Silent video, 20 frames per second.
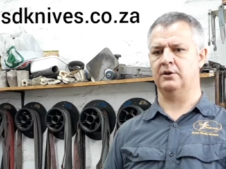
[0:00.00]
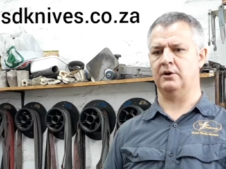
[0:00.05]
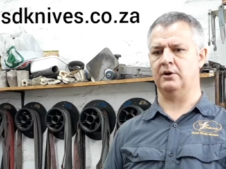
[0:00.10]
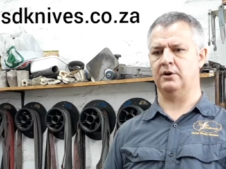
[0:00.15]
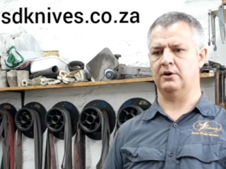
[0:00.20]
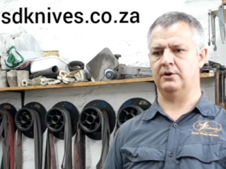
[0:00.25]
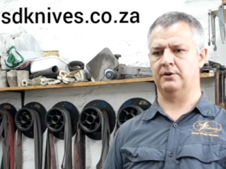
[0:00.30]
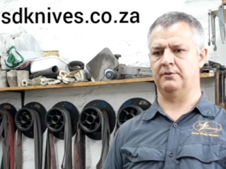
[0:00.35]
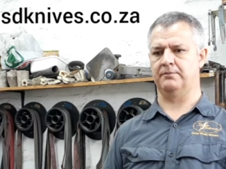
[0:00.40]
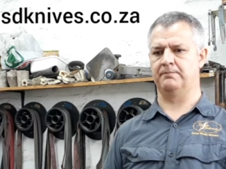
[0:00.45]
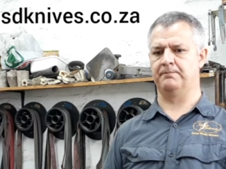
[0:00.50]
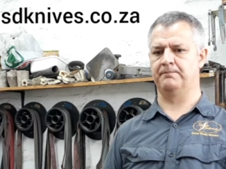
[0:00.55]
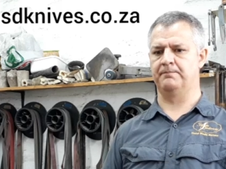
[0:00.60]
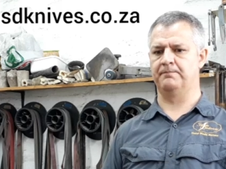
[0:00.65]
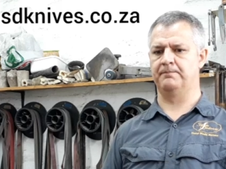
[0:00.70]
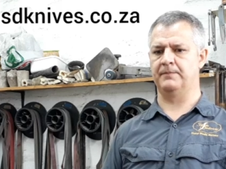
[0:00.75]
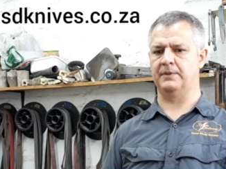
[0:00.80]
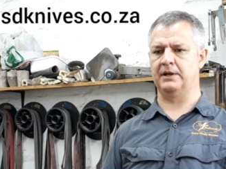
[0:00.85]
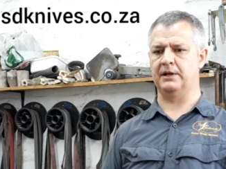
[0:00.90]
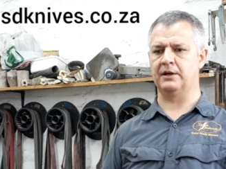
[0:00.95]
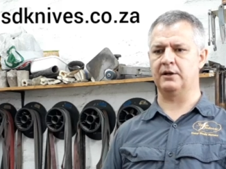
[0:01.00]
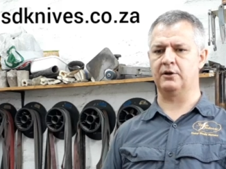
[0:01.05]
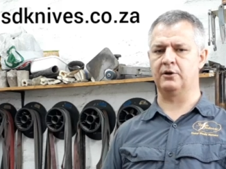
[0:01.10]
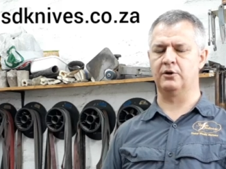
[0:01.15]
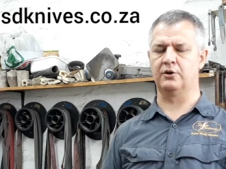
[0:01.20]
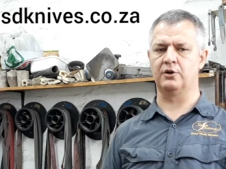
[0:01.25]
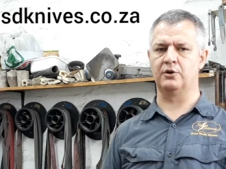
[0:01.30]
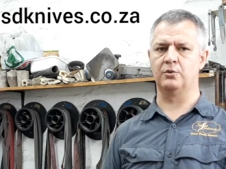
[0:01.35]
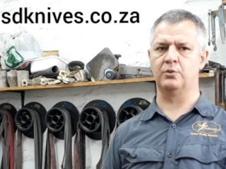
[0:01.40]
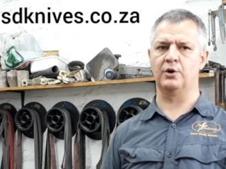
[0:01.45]
are in a
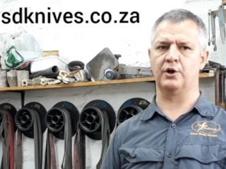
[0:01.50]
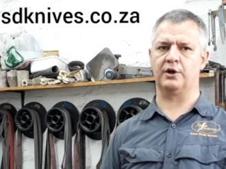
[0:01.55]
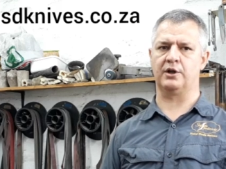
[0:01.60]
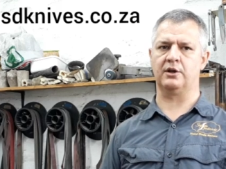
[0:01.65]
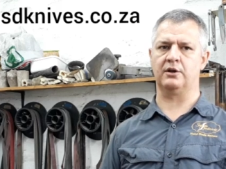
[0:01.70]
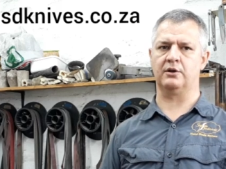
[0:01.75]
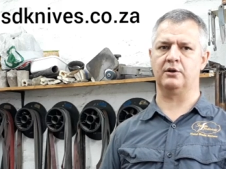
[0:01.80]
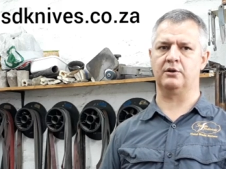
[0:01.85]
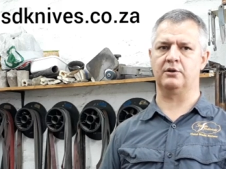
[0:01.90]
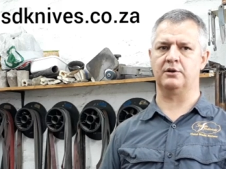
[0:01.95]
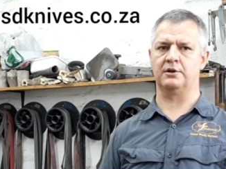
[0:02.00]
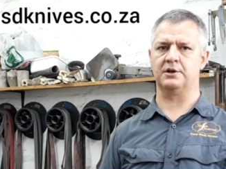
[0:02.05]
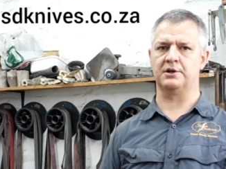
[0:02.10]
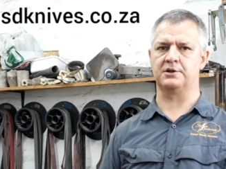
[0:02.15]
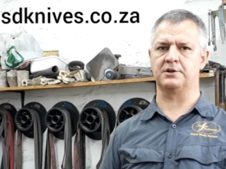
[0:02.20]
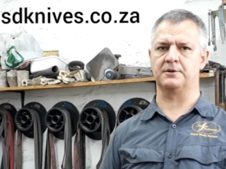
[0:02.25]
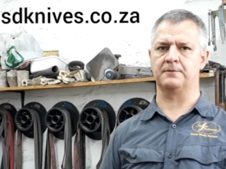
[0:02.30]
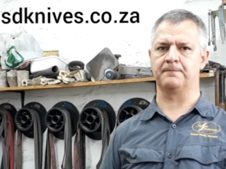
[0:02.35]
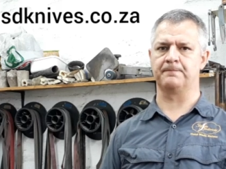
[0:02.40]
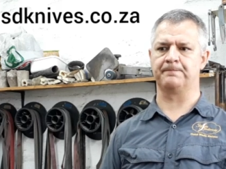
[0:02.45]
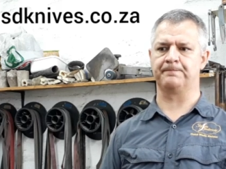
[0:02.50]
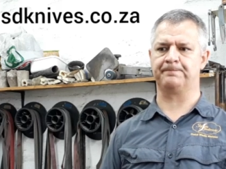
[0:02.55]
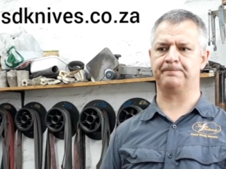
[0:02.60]
good working condition.